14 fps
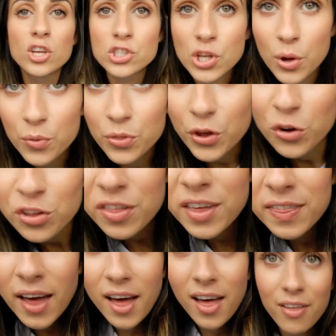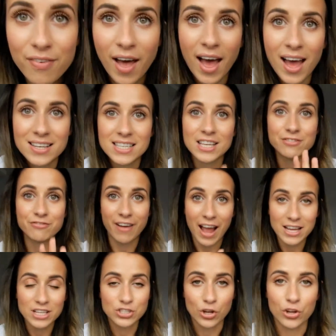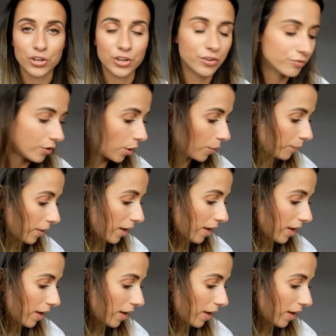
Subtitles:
So the other thing that I've had advice on from